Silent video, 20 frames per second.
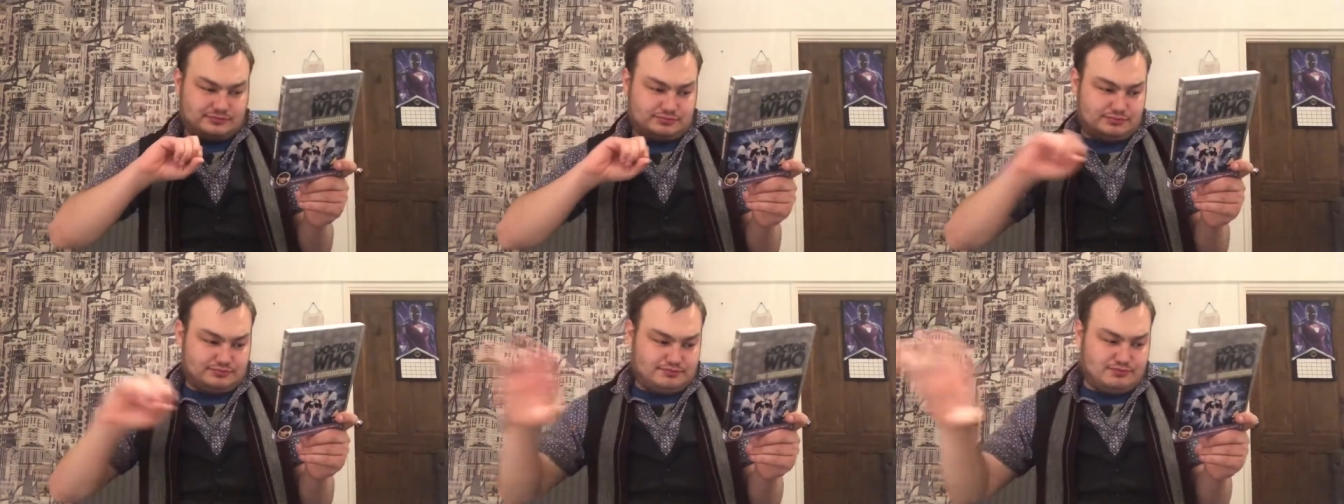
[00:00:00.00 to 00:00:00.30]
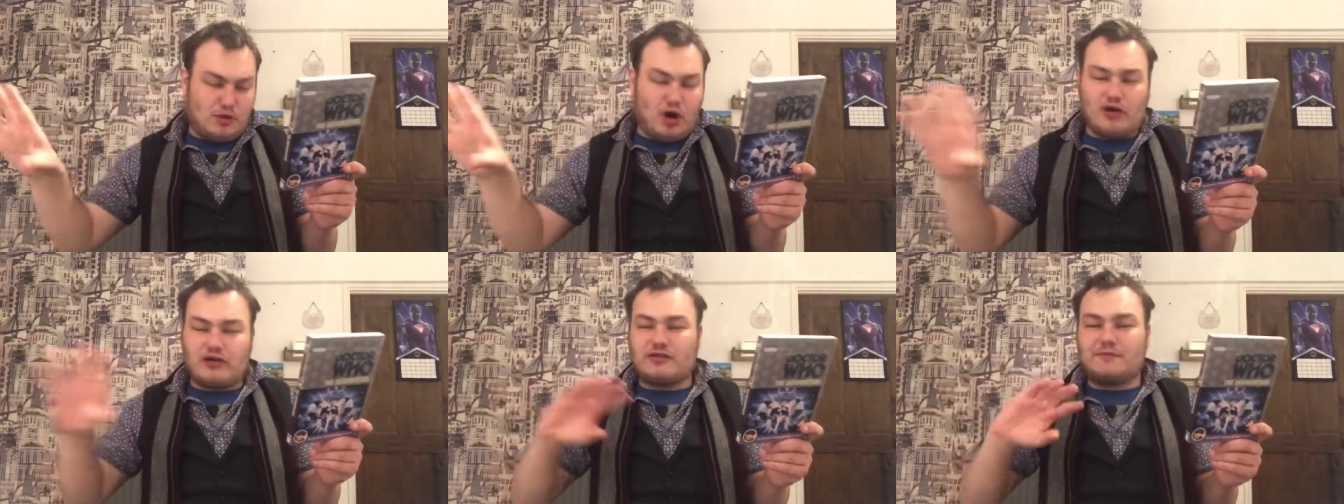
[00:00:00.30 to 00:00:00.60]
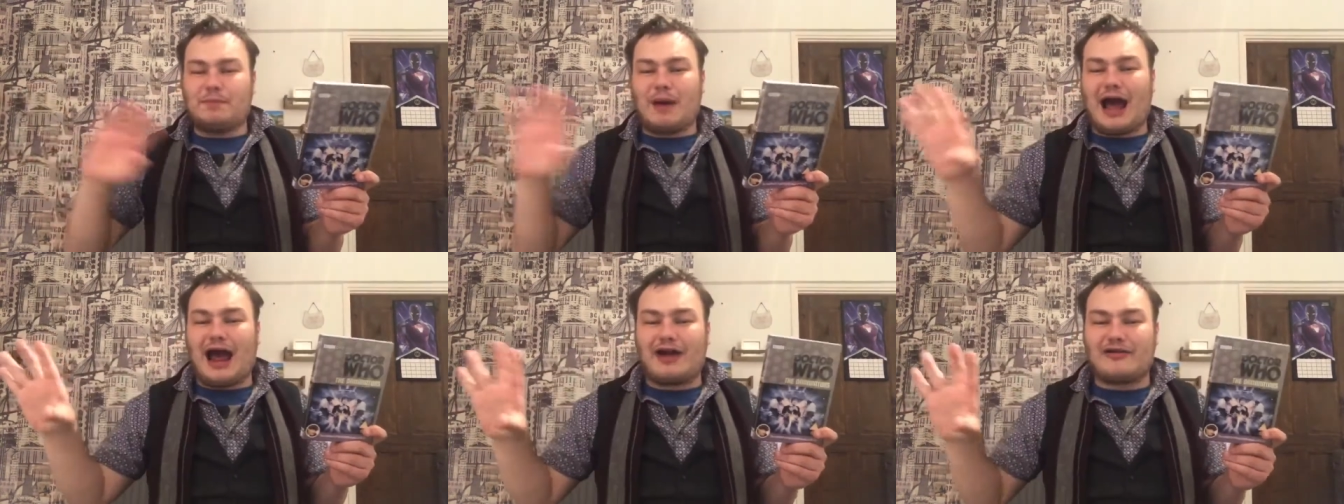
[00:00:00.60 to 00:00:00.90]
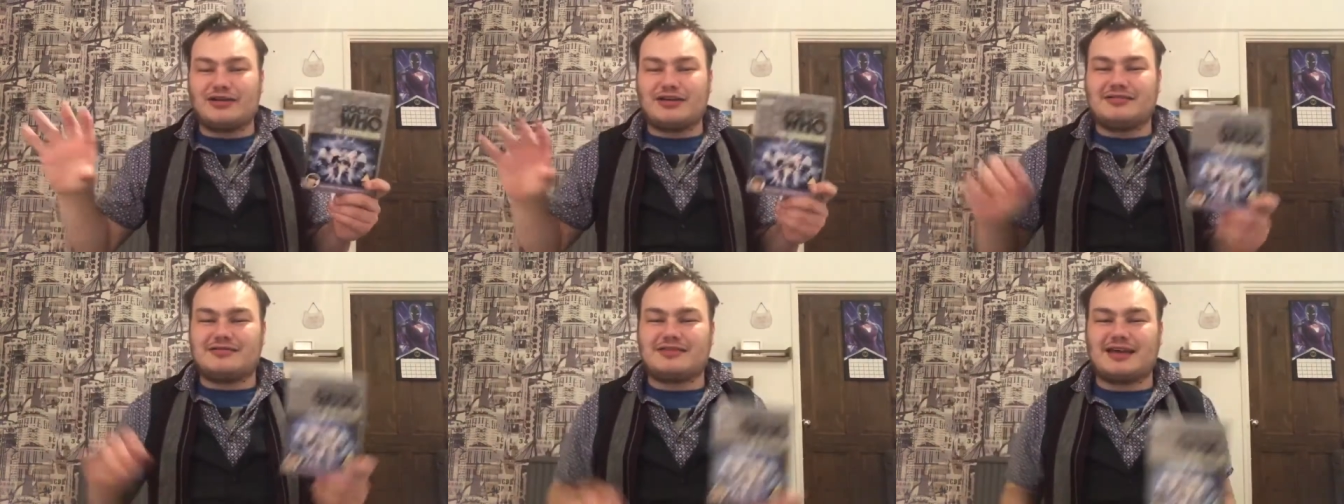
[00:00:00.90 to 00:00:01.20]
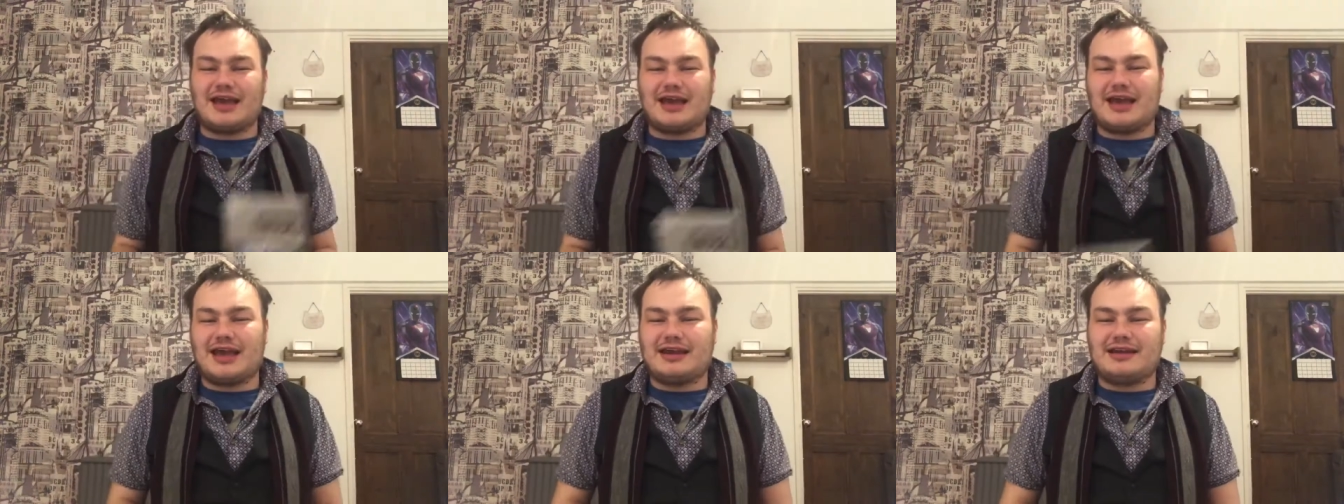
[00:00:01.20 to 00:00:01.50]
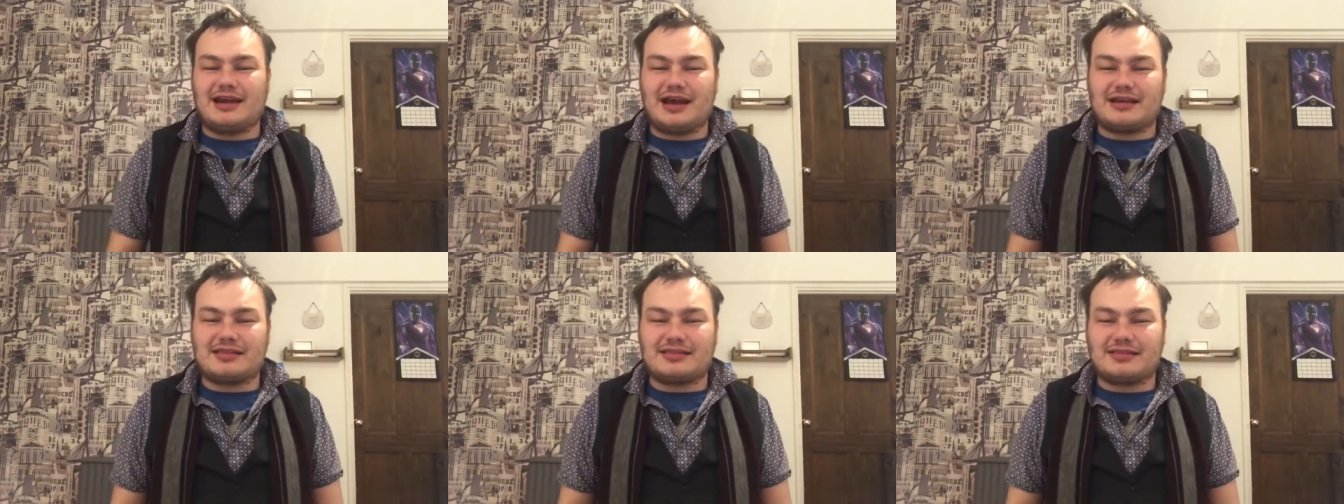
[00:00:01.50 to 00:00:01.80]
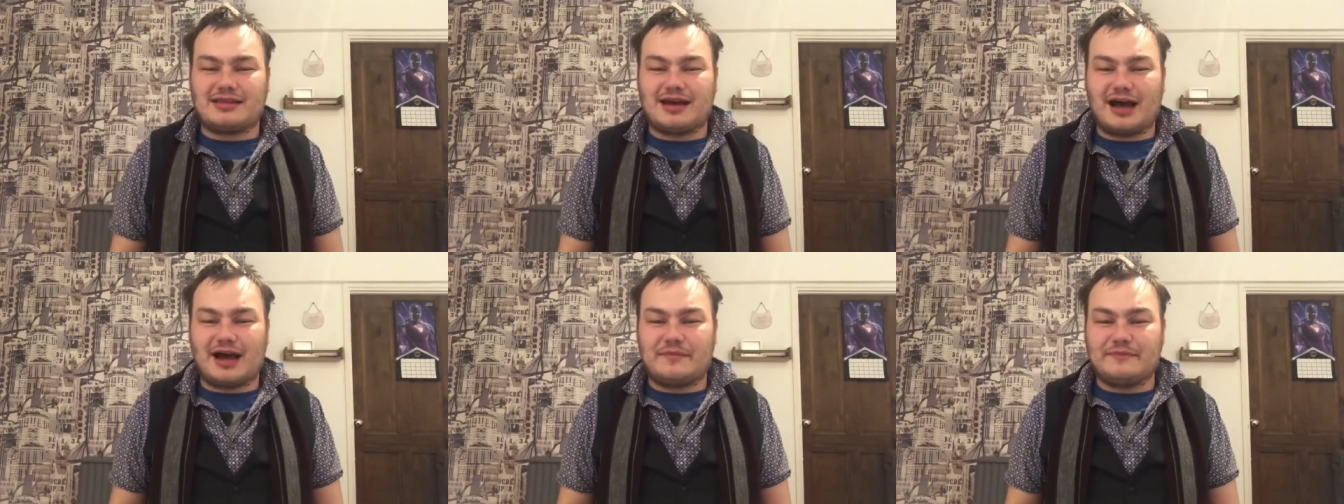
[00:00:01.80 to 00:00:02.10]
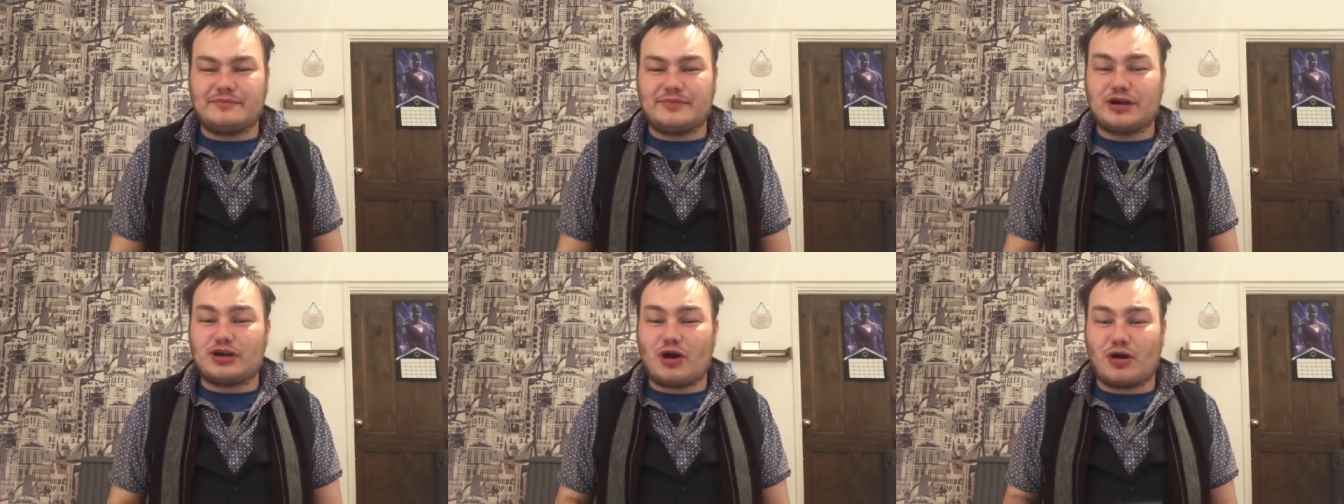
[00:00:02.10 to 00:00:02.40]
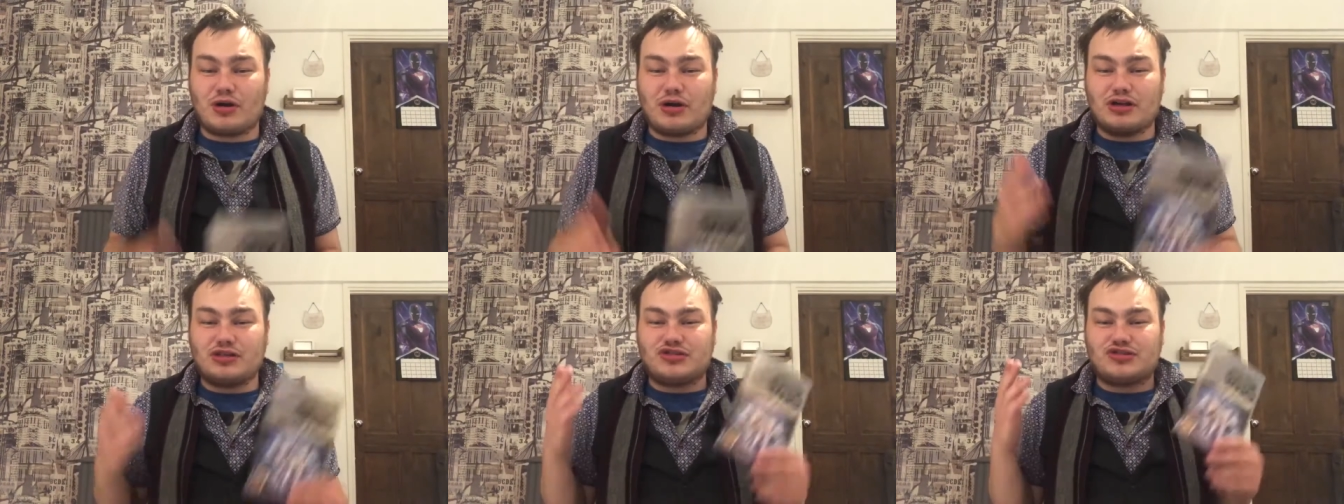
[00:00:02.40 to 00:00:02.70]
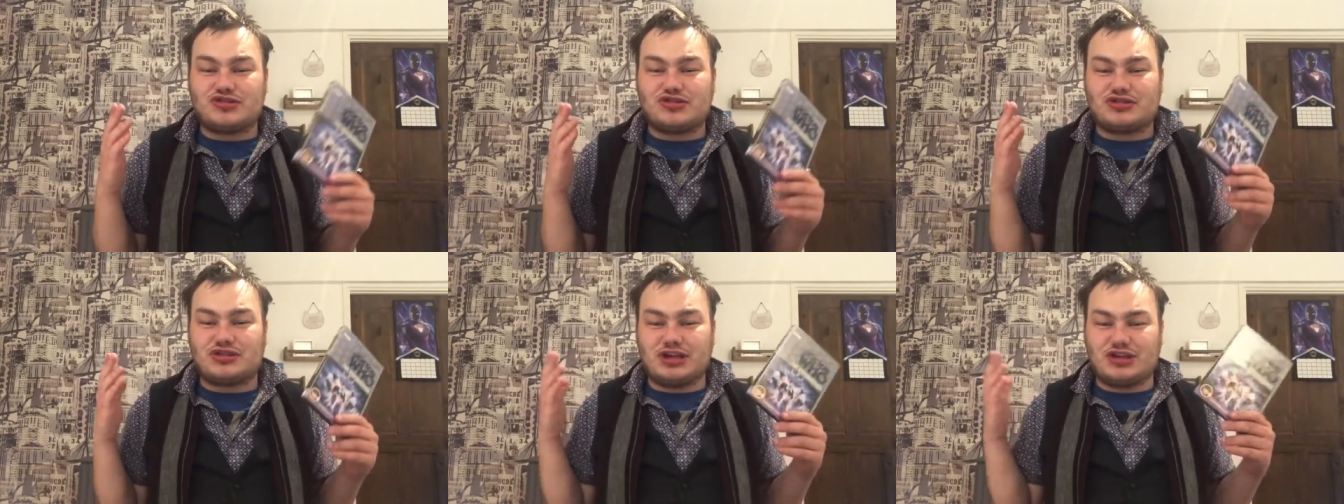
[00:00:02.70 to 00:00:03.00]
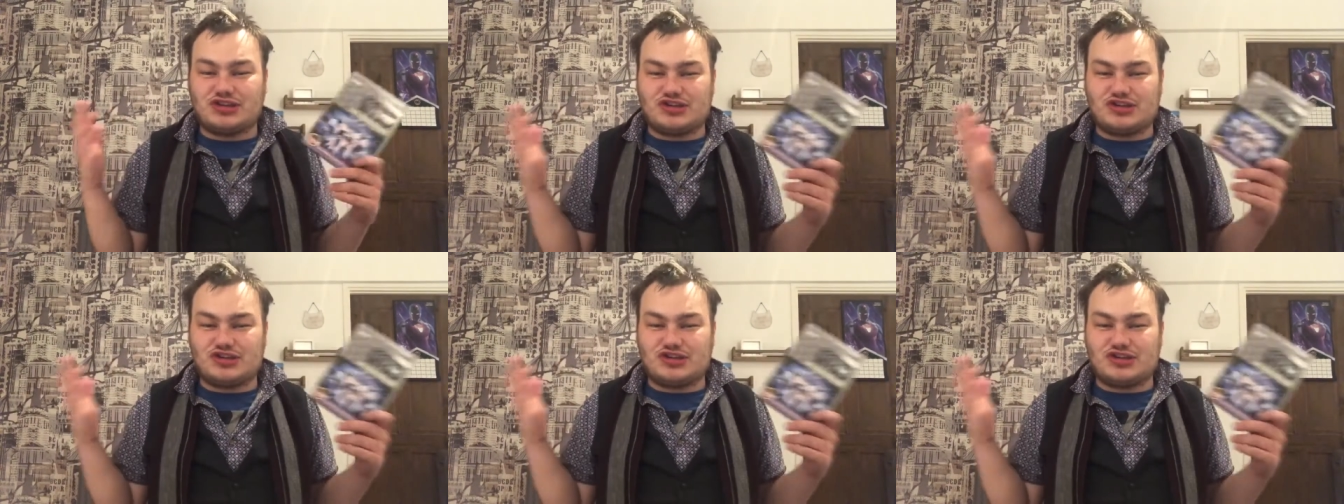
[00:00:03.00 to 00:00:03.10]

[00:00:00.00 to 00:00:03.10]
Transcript: Maurice Barry, saying that they